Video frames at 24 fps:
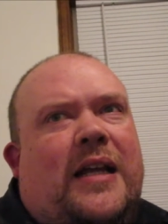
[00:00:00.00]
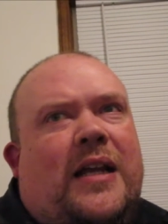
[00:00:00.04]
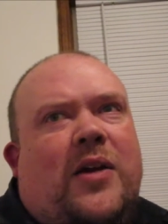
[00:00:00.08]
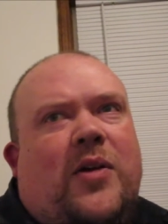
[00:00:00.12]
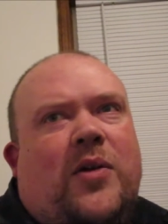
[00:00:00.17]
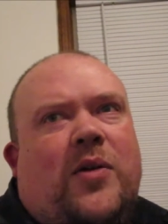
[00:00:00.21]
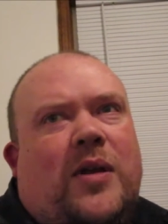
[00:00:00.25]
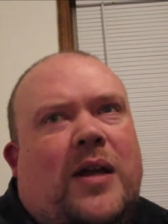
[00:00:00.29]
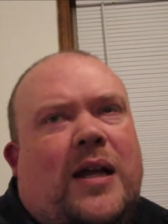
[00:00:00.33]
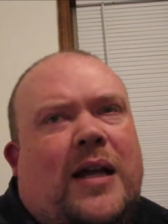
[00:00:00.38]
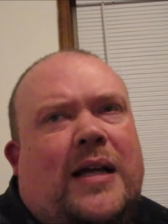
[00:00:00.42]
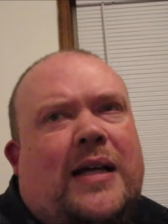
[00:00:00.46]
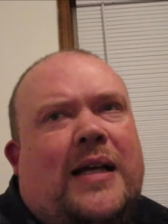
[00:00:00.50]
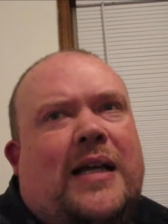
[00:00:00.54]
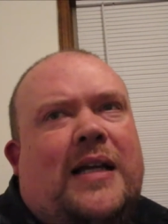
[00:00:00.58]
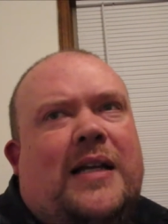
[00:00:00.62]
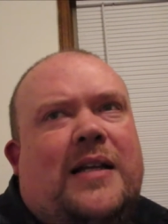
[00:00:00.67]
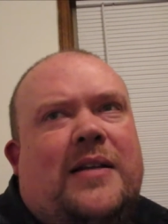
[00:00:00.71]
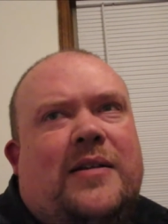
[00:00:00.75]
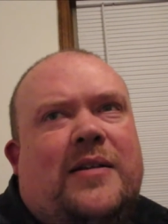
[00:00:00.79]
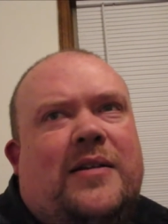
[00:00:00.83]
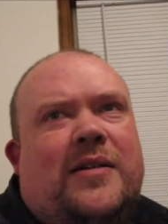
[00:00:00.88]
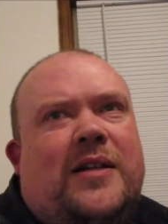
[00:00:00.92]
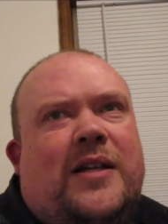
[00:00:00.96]
you know, like
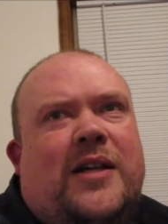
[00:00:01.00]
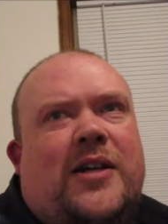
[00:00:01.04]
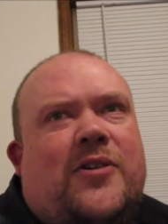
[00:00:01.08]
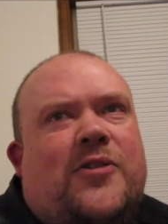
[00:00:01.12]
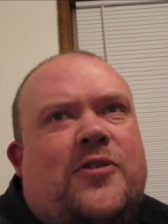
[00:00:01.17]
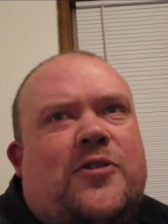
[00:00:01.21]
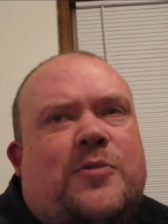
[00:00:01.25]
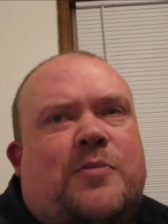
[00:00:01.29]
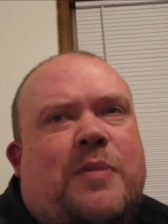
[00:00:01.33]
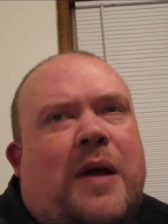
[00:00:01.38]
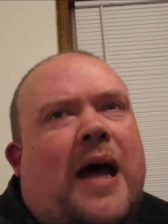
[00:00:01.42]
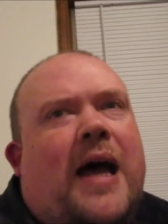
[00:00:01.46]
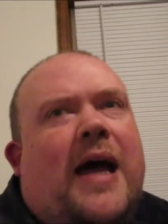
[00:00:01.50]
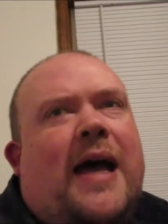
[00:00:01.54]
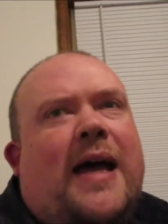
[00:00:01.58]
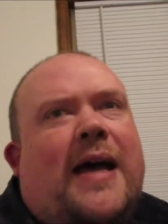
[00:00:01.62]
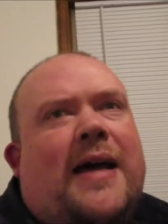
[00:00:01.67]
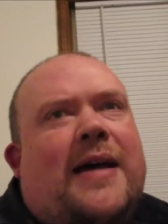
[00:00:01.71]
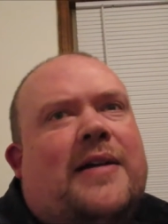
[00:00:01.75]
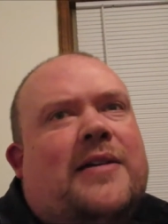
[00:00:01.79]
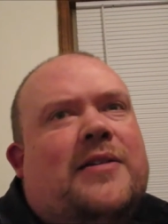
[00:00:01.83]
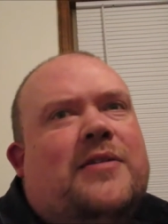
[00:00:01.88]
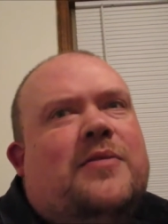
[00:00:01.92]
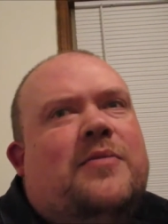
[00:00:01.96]
in years
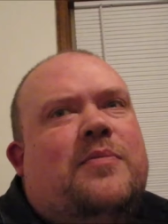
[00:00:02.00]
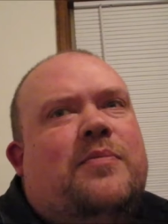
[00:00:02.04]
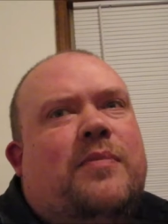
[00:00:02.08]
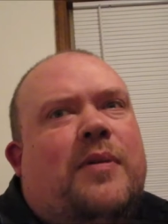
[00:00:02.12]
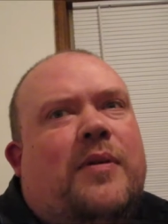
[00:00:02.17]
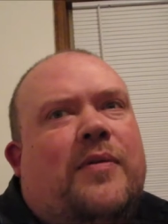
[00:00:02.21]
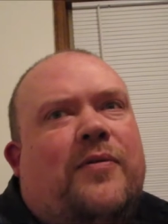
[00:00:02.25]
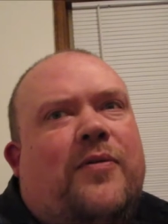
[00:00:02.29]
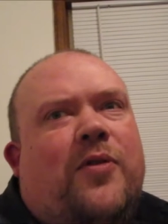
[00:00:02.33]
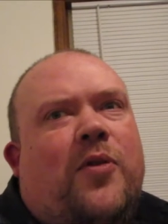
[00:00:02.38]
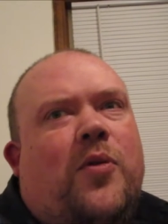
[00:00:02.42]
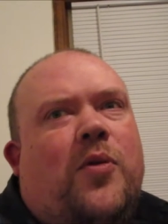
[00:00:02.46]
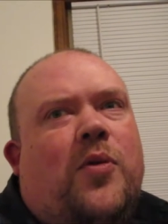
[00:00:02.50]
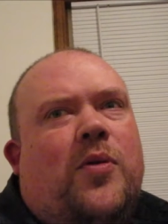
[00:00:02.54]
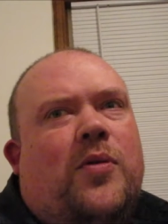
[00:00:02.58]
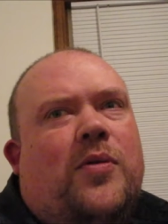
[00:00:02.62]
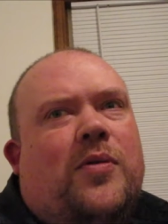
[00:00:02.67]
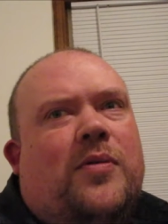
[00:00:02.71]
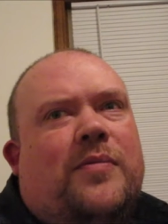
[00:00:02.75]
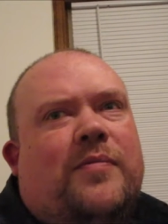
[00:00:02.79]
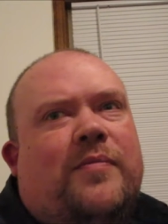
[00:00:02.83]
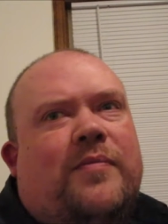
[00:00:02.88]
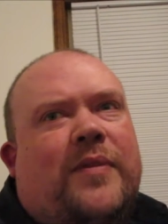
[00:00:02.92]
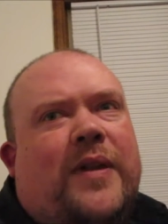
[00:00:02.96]
past,
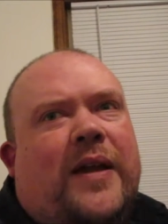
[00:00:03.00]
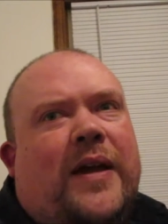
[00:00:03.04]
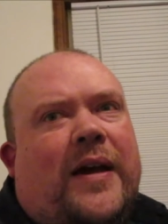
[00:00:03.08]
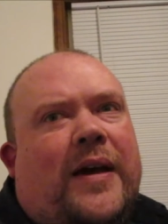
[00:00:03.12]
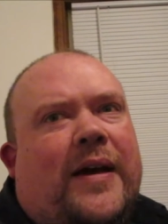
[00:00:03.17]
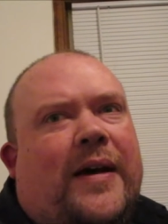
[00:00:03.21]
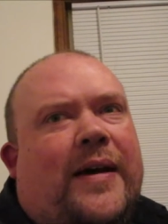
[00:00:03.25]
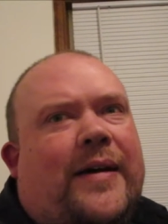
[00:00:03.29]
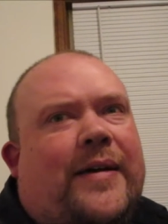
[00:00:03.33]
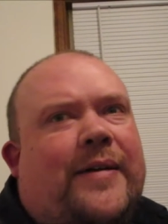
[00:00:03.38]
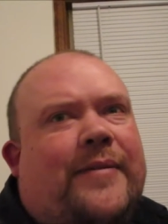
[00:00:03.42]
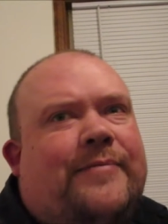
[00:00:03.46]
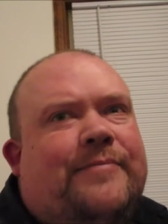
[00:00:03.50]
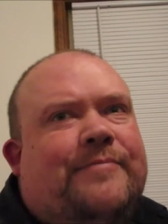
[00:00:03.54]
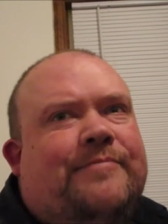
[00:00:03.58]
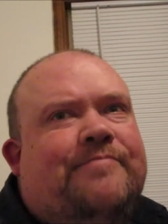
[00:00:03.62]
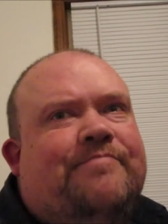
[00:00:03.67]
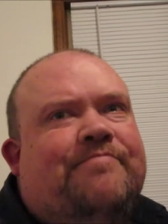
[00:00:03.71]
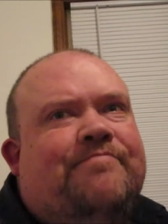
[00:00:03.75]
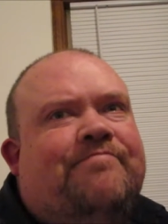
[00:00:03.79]
before um,